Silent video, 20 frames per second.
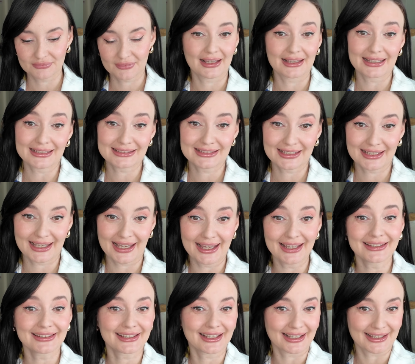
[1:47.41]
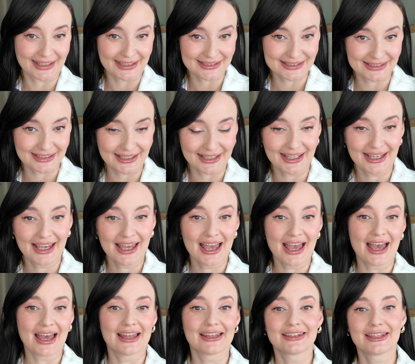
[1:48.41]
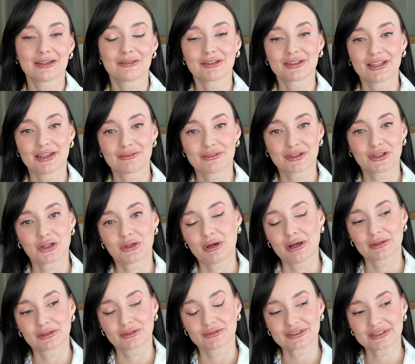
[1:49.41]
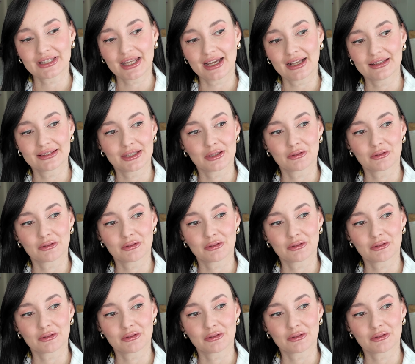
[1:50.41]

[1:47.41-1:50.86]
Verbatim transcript: classy, and they will never go out of style.